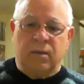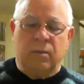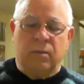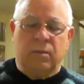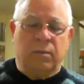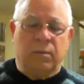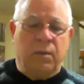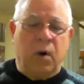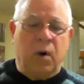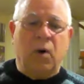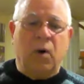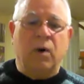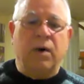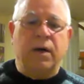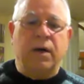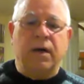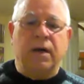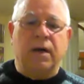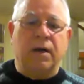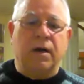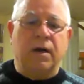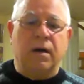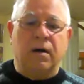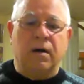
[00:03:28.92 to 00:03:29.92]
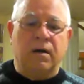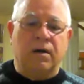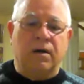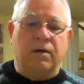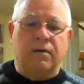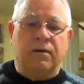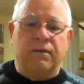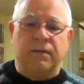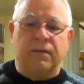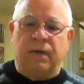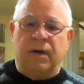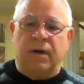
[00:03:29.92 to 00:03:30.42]
burning
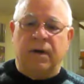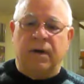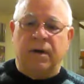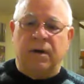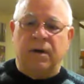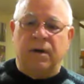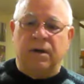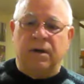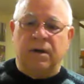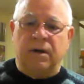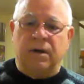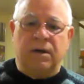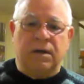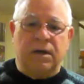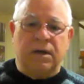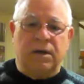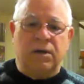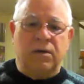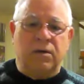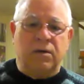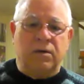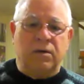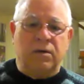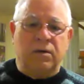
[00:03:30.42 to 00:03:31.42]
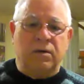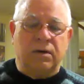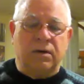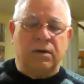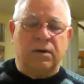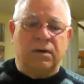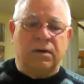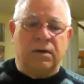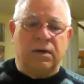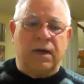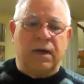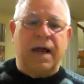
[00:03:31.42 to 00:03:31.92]
of
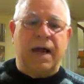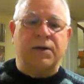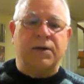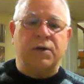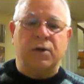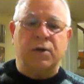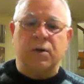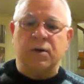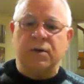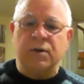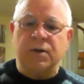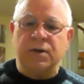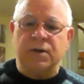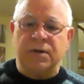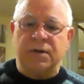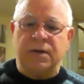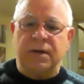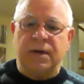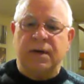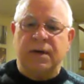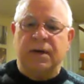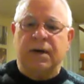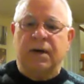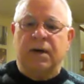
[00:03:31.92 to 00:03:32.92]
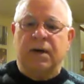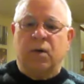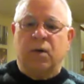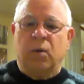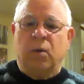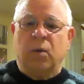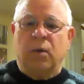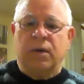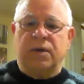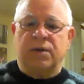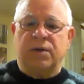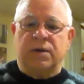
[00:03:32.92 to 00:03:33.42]
little lanterns,
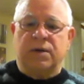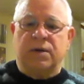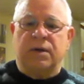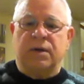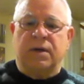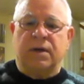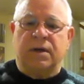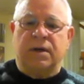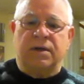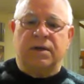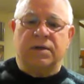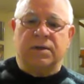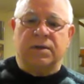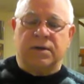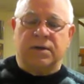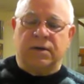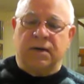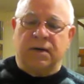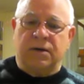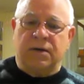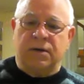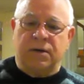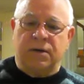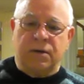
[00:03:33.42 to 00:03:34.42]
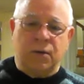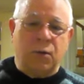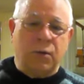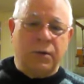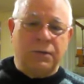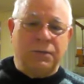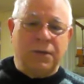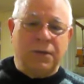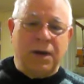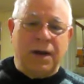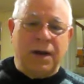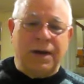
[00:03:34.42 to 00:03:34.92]
which is
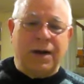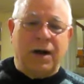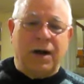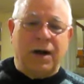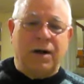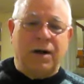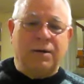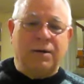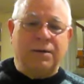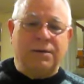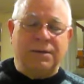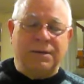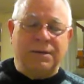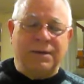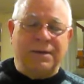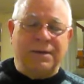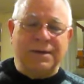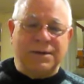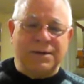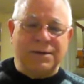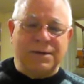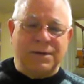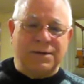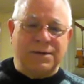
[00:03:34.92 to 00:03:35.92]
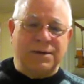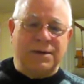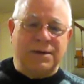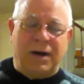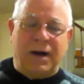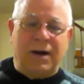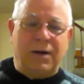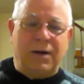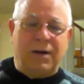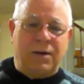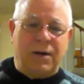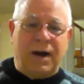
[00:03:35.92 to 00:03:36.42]
sort of like our
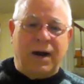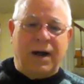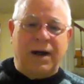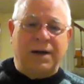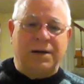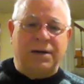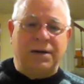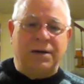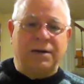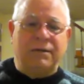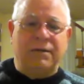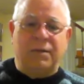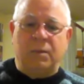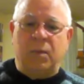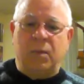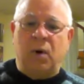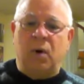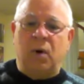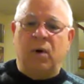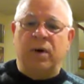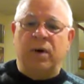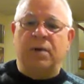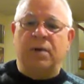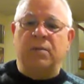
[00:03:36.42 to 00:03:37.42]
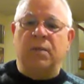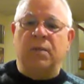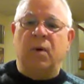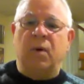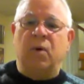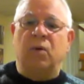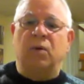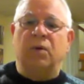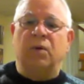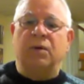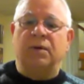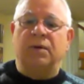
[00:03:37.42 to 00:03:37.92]
idea of a burning
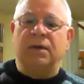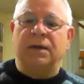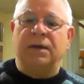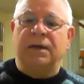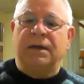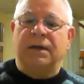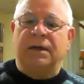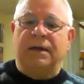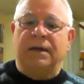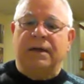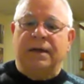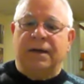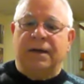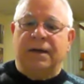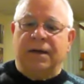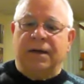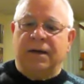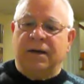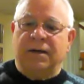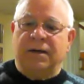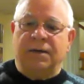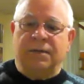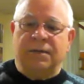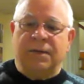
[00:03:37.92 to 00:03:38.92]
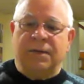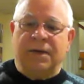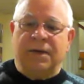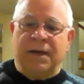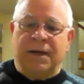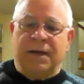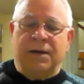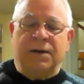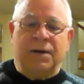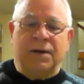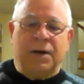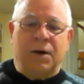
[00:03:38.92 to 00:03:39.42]
bowl.
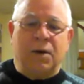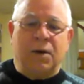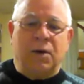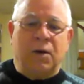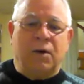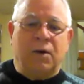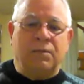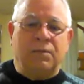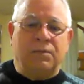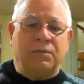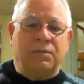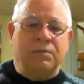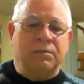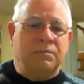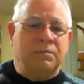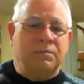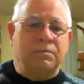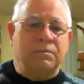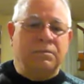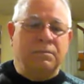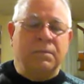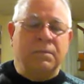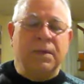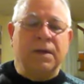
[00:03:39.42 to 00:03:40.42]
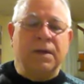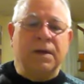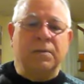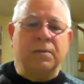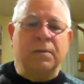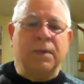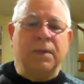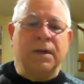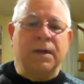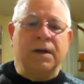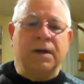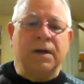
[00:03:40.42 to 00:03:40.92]
And there are
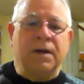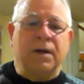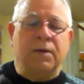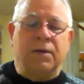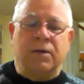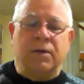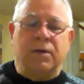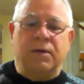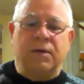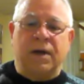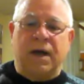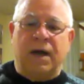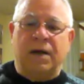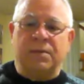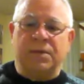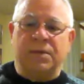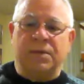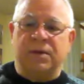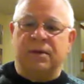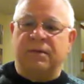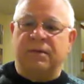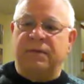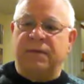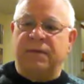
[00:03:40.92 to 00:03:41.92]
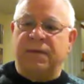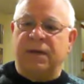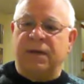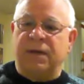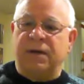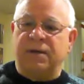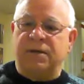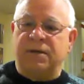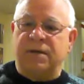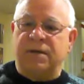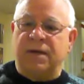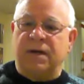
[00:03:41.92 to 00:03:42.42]
many other types of
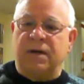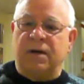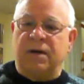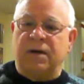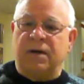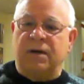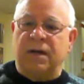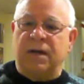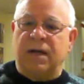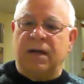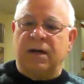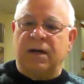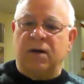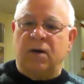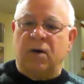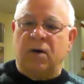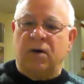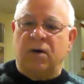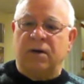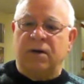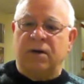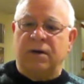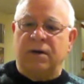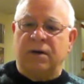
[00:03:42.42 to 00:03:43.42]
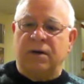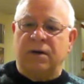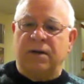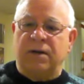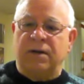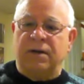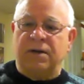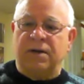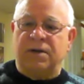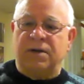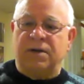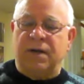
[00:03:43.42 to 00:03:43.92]
things that occur
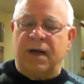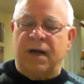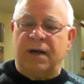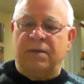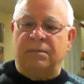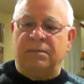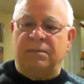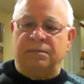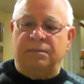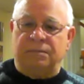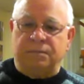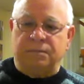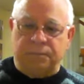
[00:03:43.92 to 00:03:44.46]
during this time.